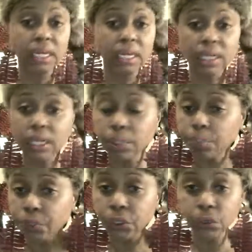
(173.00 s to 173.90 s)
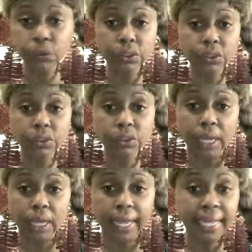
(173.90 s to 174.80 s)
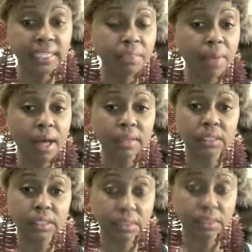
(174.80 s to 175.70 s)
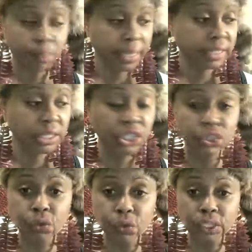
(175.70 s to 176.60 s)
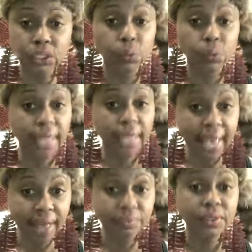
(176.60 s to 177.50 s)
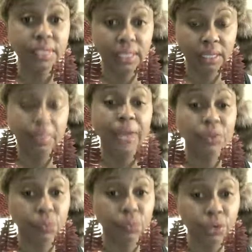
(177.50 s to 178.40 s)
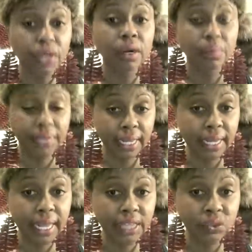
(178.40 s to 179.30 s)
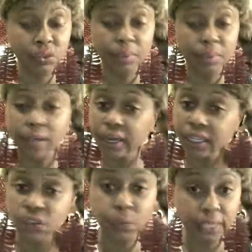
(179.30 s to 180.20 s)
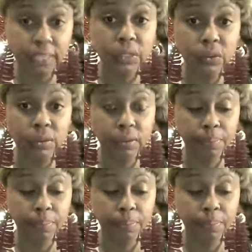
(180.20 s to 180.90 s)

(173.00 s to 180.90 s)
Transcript: computers, Xboxes, PlayStation 3, so we have to keep the rigor up in that classroom, or else we can lose them.